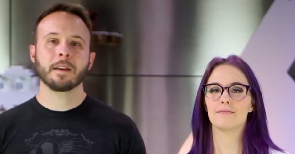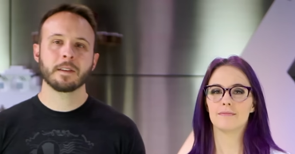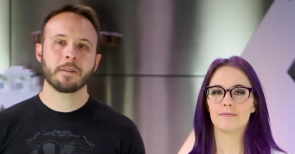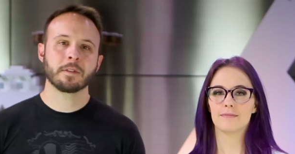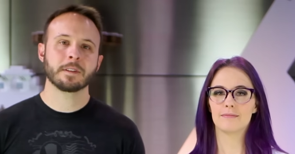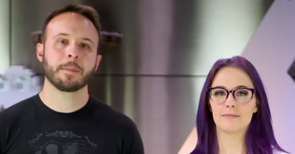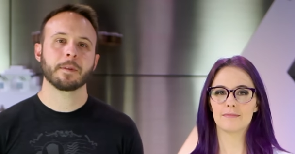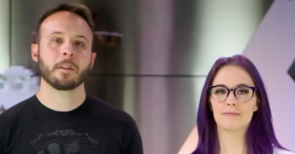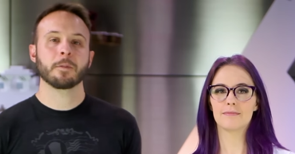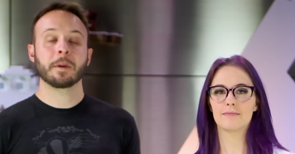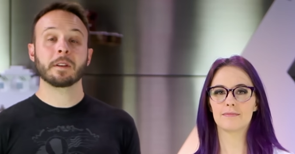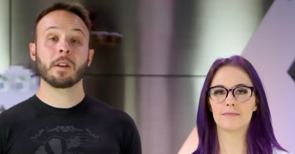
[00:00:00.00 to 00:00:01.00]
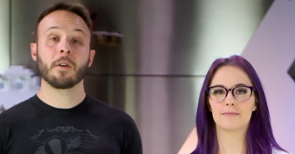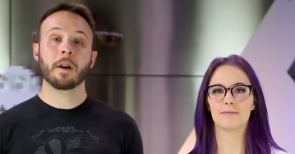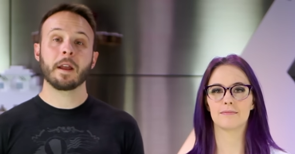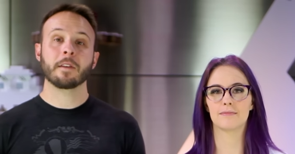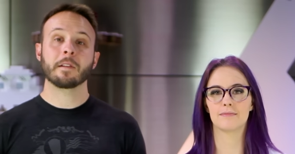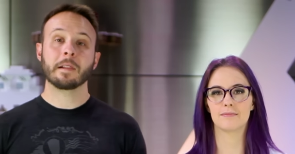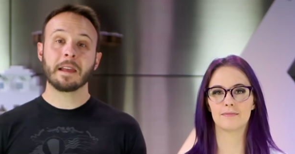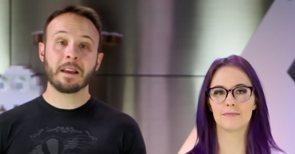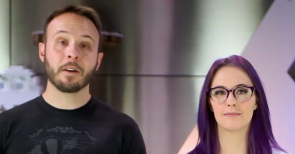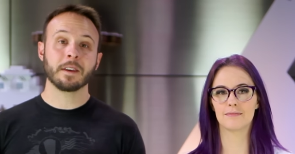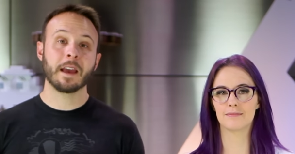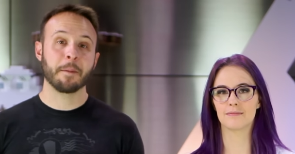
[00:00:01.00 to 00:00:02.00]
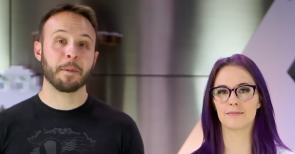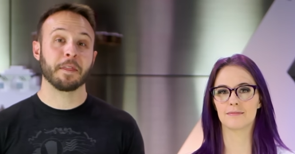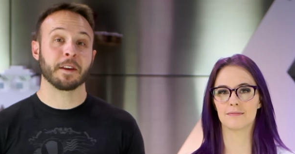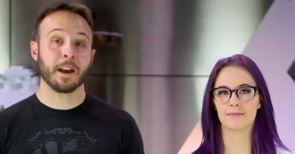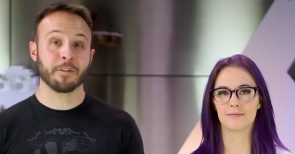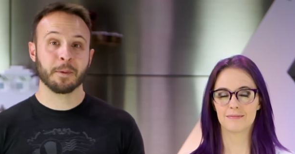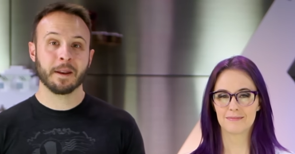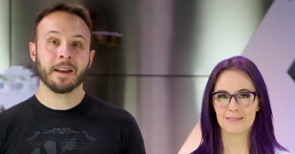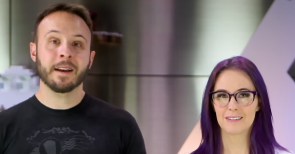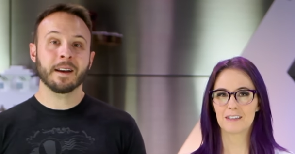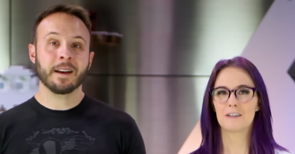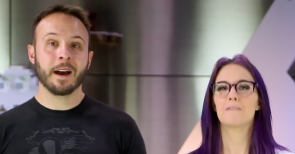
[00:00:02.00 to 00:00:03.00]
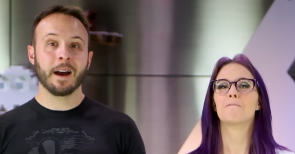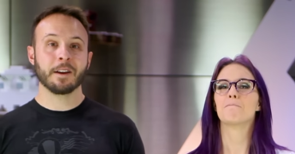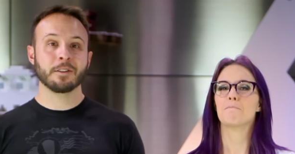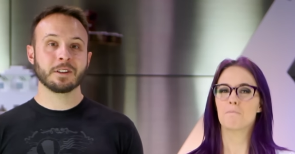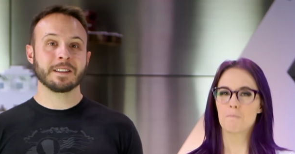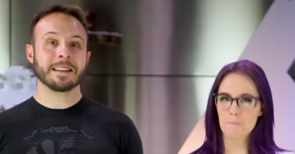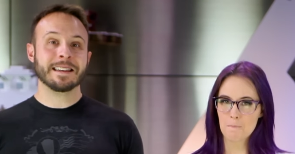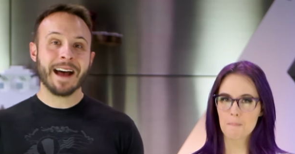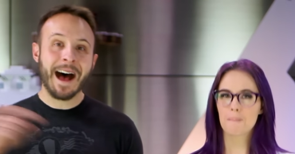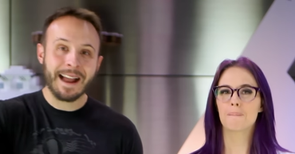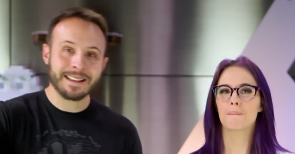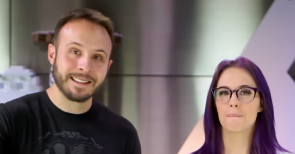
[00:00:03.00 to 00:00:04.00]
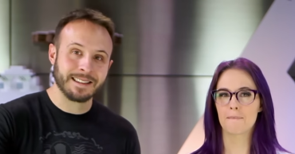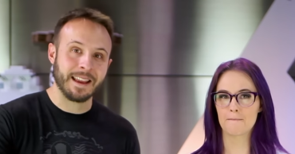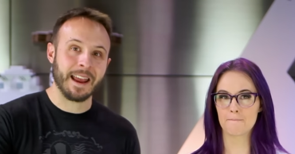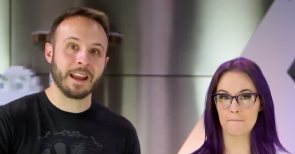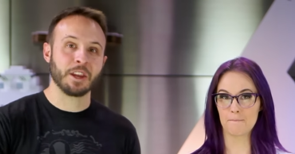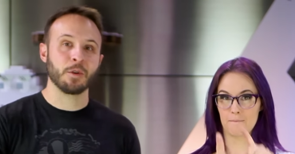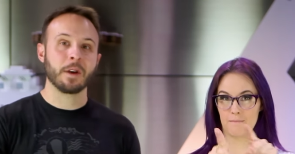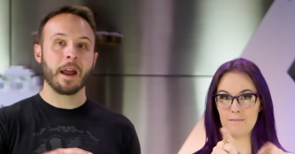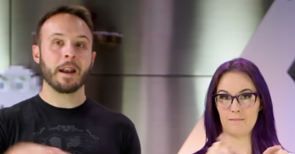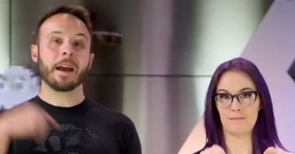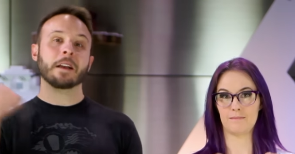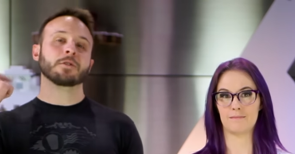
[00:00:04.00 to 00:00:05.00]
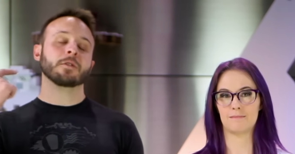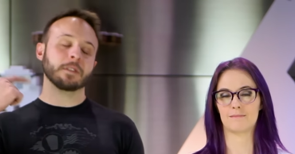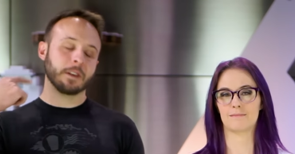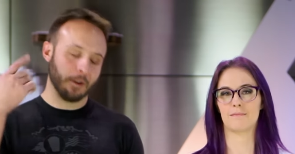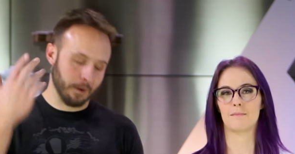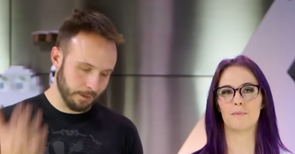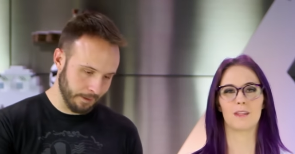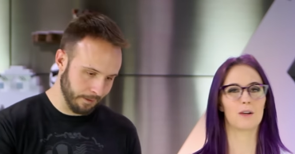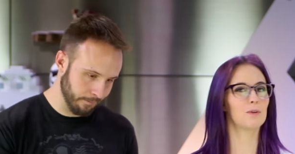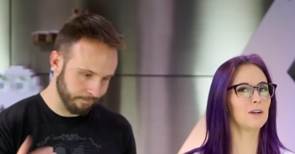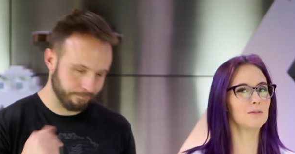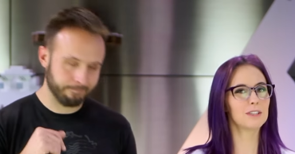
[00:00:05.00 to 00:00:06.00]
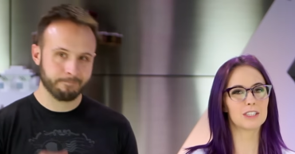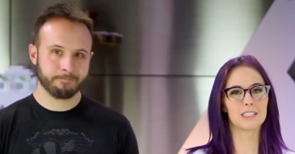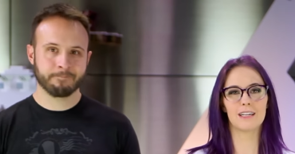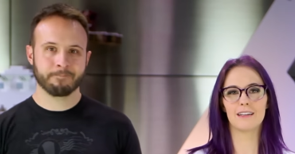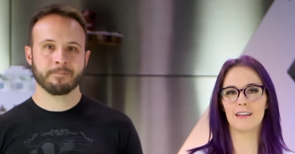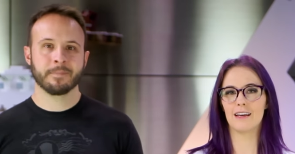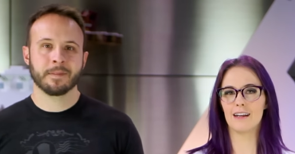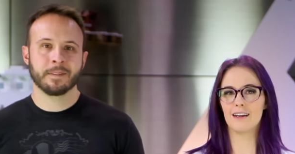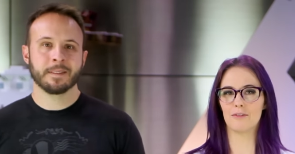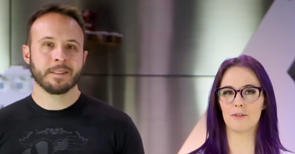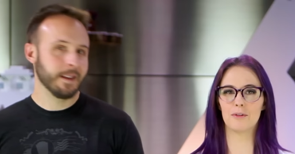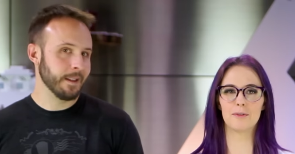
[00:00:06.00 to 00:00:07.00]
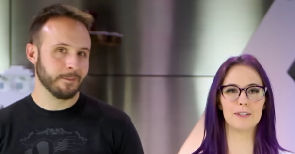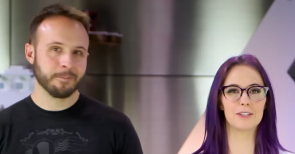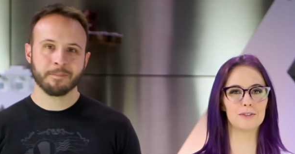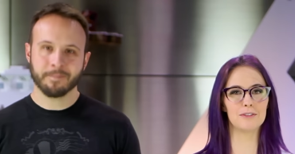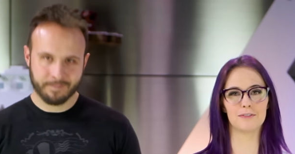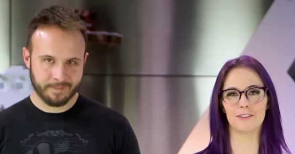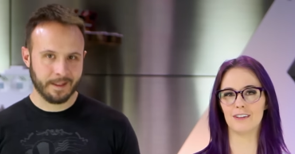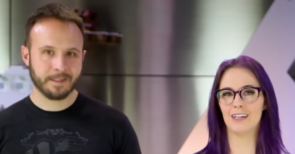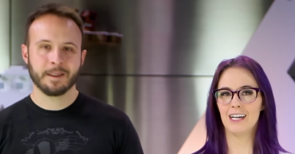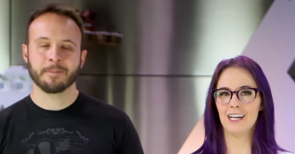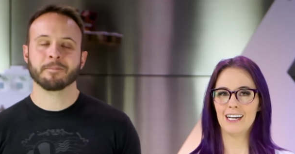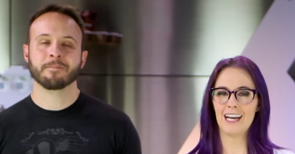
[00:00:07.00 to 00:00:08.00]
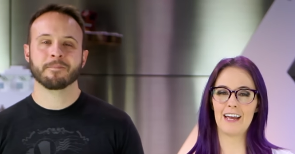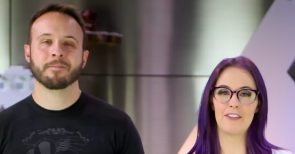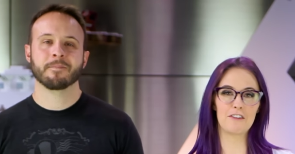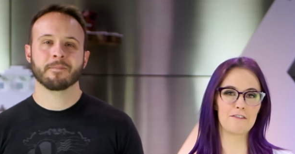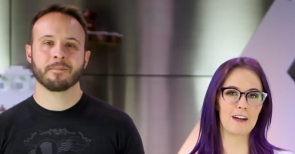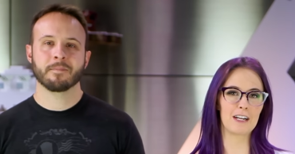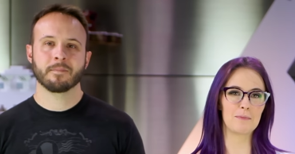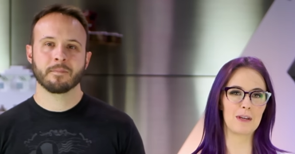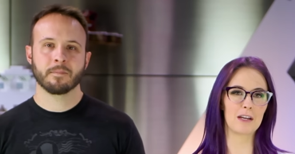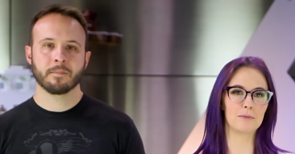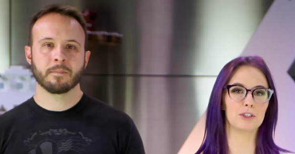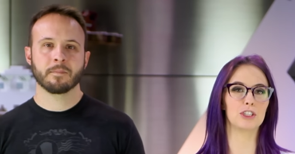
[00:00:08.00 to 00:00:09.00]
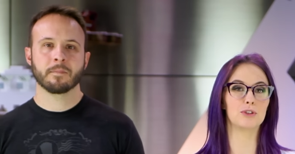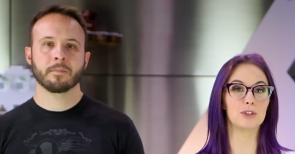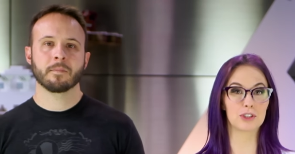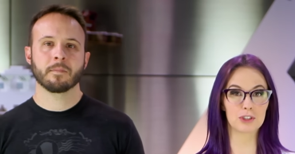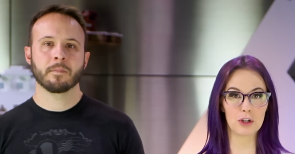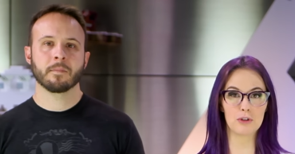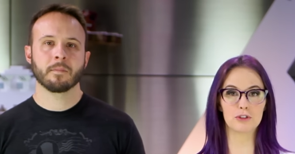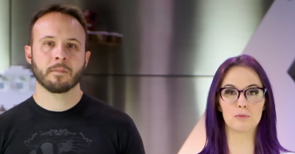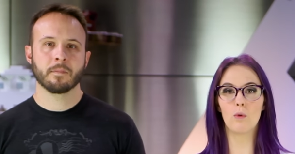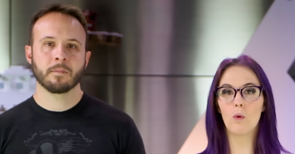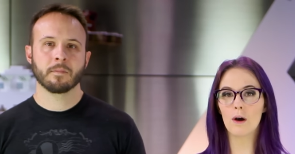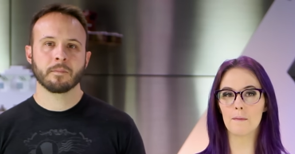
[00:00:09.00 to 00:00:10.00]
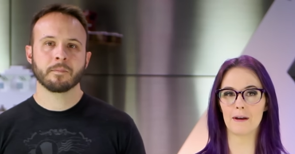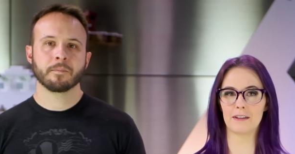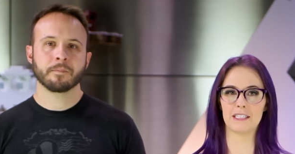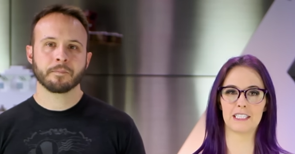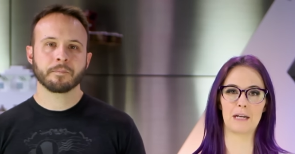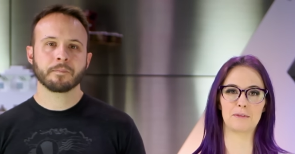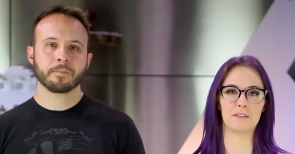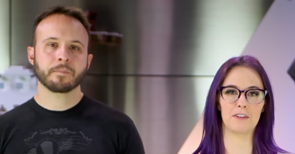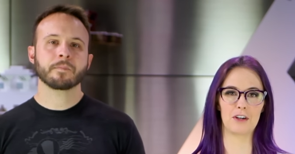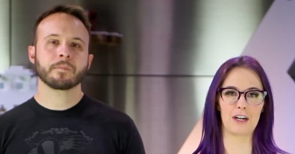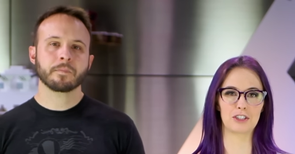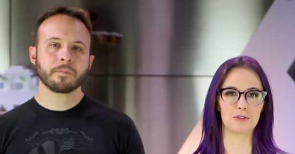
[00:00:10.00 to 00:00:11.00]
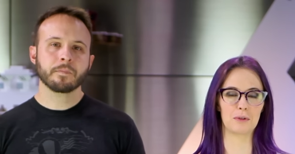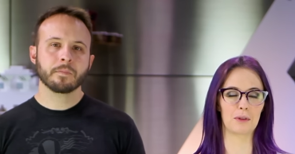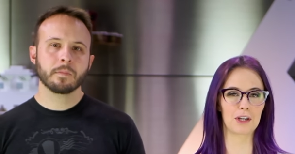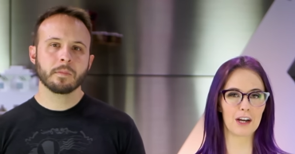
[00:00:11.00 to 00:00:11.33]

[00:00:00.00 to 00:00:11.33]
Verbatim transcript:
Speaker 1: isn't even something that's been denoted as legal yet by the government. Uh, you're just not saying you got a national security letter.
Speaker 2: Well, we're just taking that out. We want to be truthful. And they're fighting being able to disclose more about these types of interactions with the